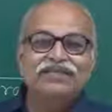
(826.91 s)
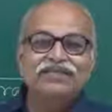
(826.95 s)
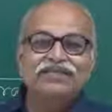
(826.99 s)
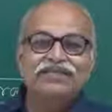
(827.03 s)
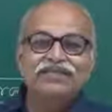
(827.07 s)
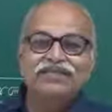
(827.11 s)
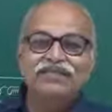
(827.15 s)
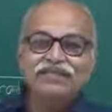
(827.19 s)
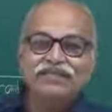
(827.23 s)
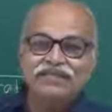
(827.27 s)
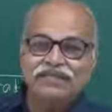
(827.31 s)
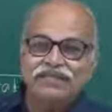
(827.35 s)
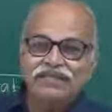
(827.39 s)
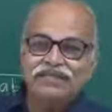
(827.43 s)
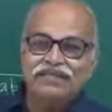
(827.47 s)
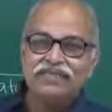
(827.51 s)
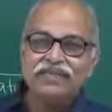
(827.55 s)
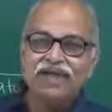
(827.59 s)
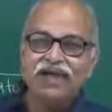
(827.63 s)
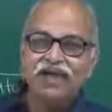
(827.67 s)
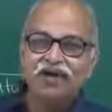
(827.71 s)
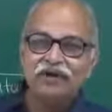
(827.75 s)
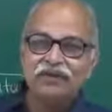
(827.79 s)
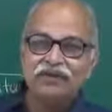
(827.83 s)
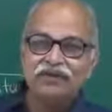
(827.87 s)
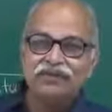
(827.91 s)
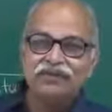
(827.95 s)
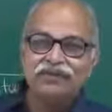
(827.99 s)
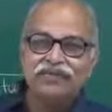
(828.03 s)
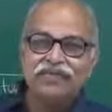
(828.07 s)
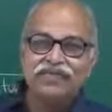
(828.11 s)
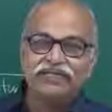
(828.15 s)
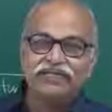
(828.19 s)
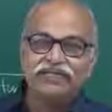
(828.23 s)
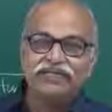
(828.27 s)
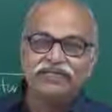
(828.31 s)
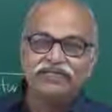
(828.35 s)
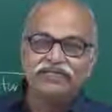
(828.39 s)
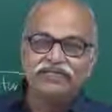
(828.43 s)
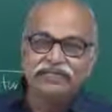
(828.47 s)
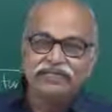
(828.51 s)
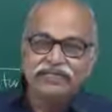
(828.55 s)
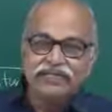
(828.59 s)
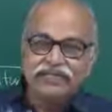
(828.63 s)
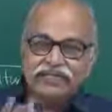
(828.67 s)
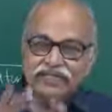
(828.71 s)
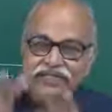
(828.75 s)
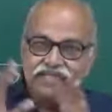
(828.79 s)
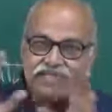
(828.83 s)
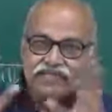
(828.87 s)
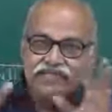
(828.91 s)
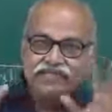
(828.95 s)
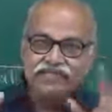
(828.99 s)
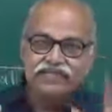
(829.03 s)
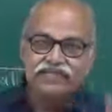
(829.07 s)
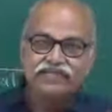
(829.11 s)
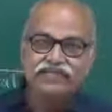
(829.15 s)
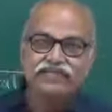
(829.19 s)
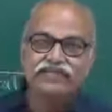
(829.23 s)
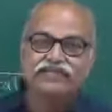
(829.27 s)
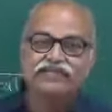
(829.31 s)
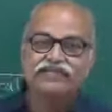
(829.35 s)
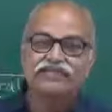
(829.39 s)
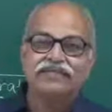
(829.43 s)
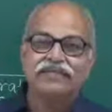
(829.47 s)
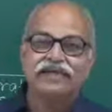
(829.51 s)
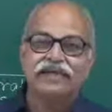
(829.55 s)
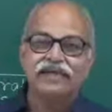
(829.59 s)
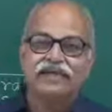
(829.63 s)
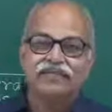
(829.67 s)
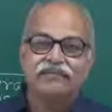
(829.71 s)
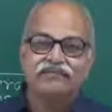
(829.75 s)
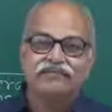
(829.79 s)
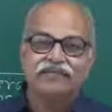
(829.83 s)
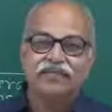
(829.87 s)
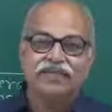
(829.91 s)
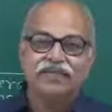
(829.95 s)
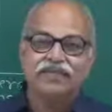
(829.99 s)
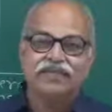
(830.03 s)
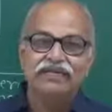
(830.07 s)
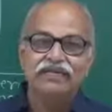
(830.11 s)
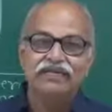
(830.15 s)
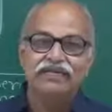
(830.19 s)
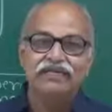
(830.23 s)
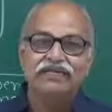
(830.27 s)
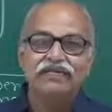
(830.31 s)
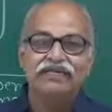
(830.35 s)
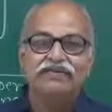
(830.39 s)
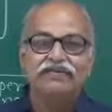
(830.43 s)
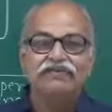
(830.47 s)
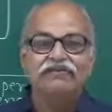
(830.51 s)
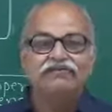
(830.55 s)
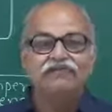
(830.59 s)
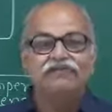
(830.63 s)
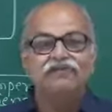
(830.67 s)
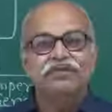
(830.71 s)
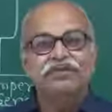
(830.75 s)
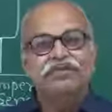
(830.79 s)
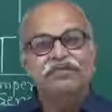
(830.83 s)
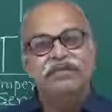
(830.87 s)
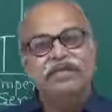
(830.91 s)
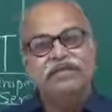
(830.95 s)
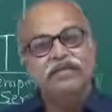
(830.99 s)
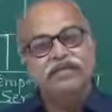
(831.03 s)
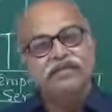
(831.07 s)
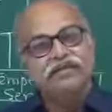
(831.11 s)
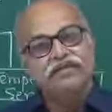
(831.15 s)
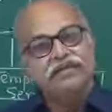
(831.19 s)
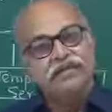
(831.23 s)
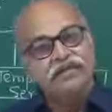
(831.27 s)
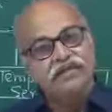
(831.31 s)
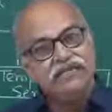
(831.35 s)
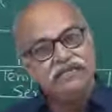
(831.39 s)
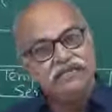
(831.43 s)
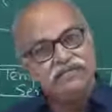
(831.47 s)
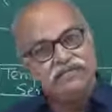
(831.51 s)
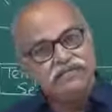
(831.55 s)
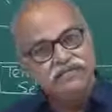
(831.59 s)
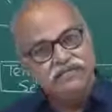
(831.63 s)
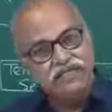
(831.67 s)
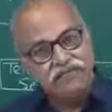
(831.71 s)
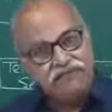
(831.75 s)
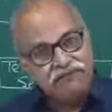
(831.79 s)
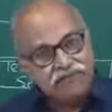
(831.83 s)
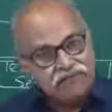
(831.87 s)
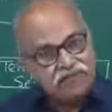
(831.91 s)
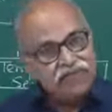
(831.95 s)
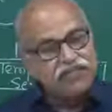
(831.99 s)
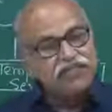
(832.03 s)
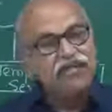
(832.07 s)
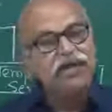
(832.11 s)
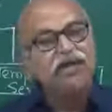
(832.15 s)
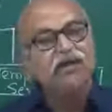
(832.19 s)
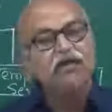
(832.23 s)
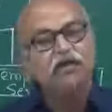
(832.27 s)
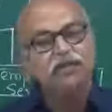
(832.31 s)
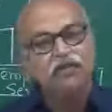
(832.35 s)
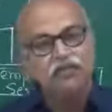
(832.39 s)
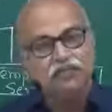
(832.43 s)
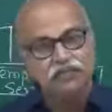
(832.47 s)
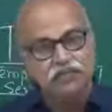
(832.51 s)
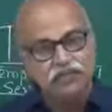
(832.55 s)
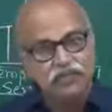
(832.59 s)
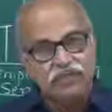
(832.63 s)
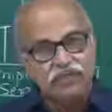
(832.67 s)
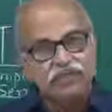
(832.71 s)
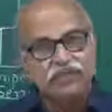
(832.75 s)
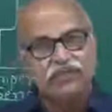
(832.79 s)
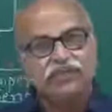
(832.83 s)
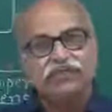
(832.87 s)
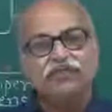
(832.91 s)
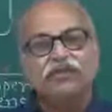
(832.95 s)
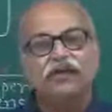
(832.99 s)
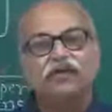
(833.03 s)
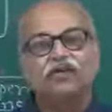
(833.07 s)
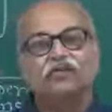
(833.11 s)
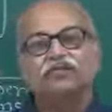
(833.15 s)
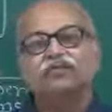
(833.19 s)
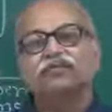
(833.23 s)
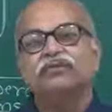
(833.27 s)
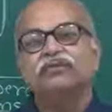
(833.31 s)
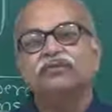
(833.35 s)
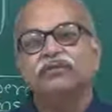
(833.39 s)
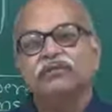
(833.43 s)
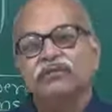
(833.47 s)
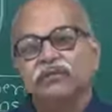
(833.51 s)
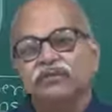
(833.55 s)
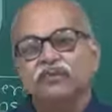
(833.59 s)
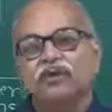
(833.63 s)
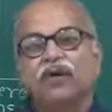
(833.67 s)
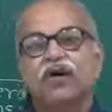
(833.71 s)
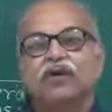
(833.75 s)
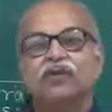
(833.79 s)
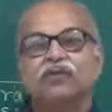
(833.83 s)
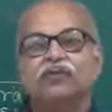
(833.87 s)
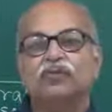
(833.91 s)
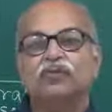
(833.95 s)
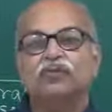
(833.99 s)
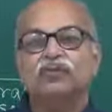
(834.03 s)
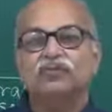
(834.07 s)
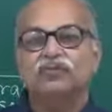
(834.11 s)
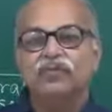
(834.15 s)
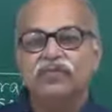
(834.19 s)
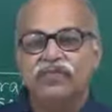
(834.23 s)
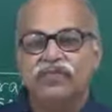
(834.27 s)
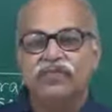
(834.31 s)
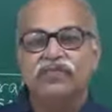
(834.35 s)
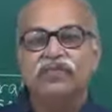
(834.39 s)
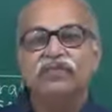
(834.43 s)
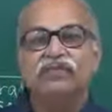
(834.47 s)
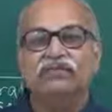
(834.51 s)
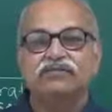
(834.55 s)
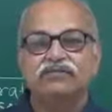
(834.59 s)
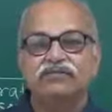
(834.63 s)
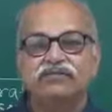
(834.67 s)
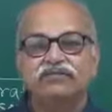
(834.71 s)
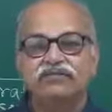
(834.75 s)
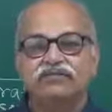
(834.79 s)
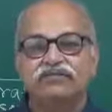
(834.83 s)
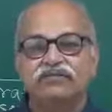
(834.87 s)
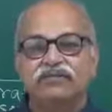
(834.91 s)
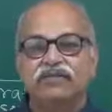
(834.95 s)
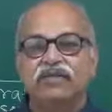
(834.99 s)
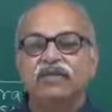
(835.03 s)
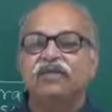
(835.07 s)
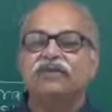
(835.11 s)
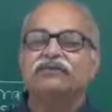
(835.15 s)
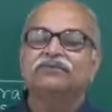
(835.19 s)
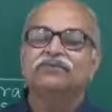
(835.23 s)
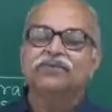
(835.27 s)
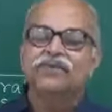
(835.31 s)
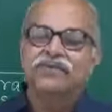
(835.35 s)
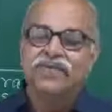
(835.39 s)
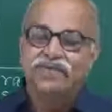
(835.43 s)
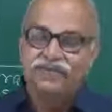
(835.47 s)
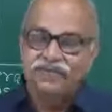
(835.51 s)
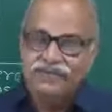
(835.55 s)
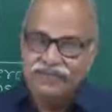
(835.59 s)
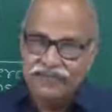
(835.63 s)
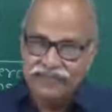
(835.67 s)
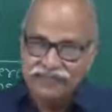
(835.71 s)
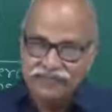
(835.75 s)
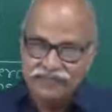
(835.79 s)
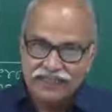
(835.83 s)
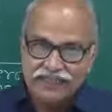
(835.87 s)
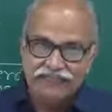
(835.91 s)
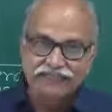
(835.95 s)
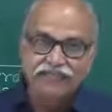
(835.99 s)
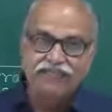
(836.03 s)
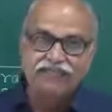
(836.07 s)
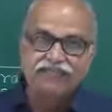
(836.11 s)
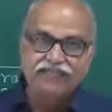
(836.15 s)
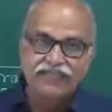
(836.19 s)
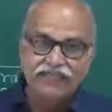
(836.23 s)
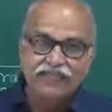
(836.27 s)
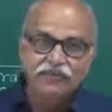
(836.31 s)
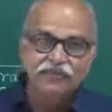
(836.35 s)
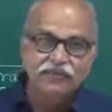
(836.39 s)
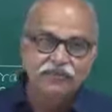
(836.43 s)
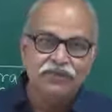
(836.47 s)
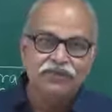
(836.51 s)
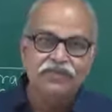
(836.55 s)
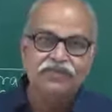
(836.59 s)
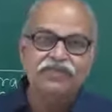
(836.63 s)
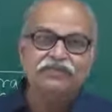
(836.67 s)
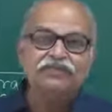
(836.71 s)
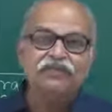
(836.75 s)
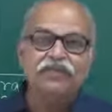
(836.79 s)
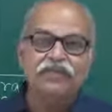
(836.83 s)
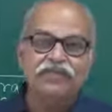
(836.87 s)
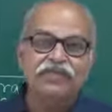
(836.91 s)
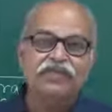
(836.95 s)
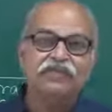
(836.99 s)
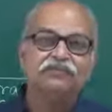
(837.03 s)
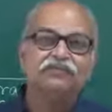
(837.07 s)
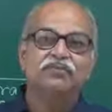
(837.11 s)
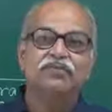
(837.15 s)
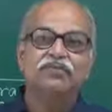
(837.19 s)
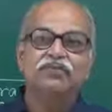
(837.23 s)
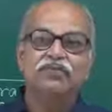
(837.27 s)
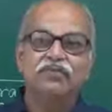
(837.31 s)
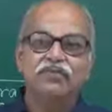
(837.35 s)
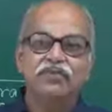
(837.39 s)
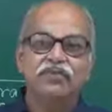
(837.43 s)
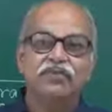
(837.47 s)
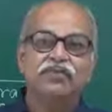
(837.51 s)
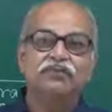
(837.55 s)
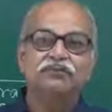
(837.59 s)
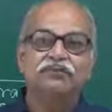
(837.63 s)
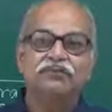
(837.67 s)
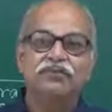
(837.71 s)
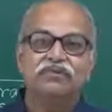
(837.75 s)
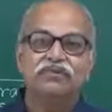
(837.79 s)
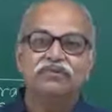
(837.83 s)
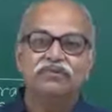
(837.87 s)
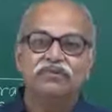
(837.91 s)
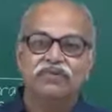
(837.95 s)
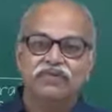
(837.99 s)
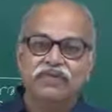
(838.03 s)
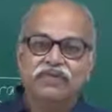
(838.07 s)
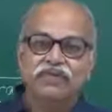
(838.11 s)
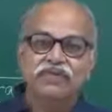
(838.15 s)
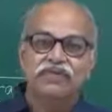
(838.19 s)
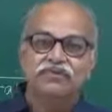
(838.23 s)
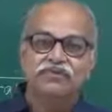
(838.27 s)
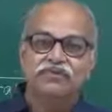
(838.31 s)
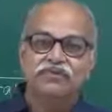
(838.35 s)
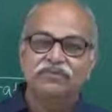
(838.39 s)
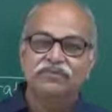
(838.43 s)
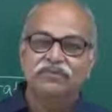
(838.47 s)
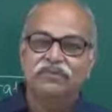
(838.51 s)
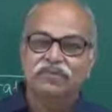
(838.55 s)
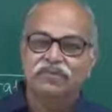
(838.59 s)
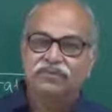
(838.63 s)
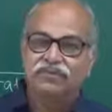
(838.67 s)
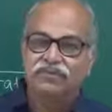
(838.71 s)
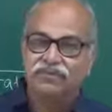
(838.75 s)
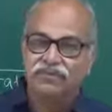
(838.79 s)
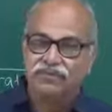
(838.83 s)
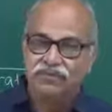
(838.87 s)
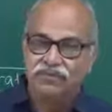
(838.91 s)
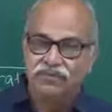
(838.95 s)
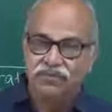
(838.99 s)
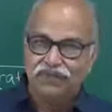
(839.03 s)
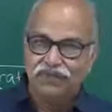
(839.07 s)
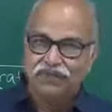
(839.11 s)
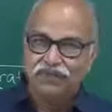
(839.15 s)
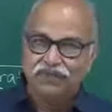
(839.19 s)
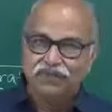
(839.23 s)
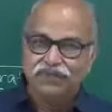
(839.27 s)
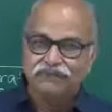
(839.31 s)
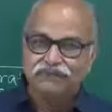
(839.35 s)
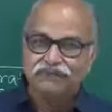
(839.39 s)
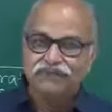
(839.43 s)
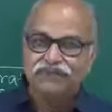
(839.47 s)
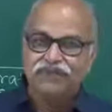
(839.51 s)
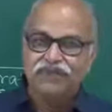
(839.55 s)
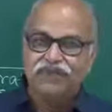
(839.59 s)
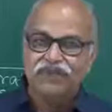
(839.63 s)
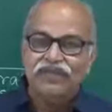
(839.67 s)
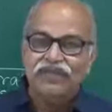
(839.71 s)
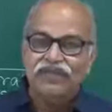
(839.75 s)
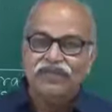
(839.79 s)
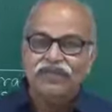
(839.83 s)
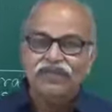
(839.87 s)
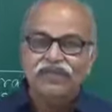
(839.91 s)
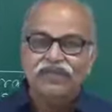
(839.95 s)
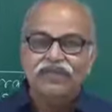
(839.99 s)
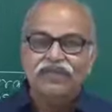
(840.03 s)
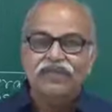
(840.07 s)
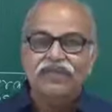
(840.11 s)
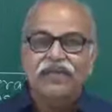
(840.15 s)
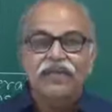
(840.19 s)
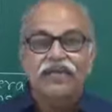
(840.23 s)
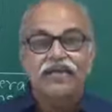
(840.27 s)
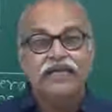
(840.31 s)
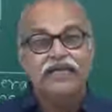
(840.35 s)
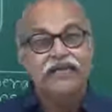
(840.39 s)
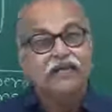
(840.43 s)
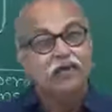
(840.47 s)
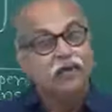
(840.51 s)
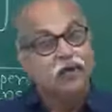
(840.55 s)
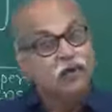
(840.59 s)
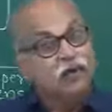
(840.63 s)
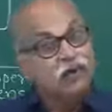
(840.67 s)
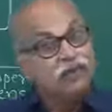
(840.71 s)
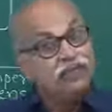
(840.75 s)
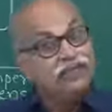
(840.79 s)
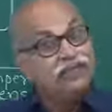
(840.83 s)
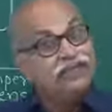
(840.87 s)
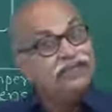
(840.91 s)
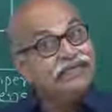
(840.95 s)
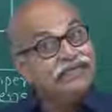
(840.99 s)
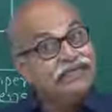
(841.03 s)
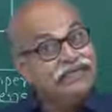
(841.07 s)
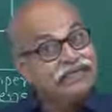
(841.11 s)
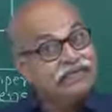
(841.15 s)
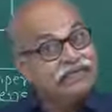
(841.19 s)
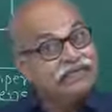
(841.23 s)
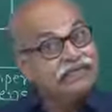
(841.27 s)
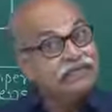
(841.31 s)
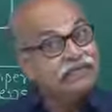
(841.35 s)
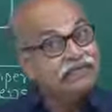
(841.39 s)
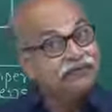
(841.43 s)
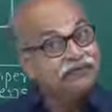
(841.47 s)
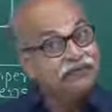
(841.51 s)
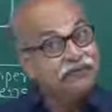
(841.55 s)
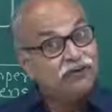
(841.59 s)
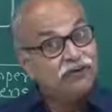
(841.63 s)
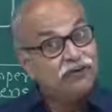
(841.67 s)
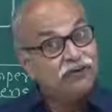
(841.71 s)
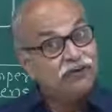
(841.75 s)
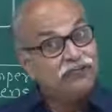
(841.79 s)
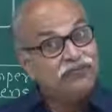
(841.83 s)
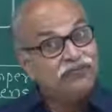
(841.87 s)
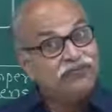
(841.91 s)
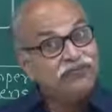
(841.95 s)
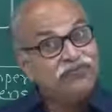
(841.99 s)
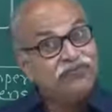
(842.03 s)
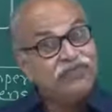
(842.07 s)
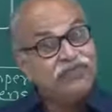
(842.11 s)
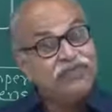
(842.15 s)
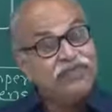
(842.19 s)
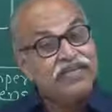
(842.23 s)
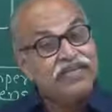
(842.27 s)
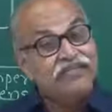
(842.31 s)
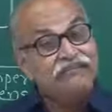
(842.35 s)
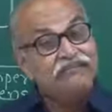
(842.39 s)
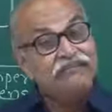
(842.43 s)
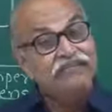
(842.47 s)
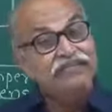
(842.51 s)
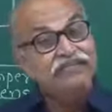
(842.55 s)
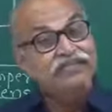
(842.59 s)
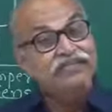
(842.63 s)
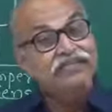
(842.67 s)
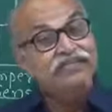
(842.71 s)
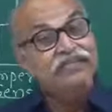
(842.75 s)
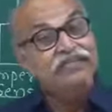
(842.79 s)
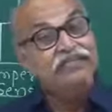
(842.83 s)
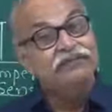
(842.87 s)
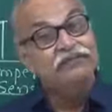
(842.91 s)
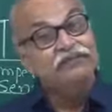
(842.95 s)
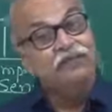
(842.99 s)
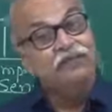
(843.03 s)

So, this is how that digital circuits are made, which can take several outputs, 1 output, 2 output, 3 output, which can take several inputs, 1 input, 2 input, 3 input, and so on, and all in digital form. That means the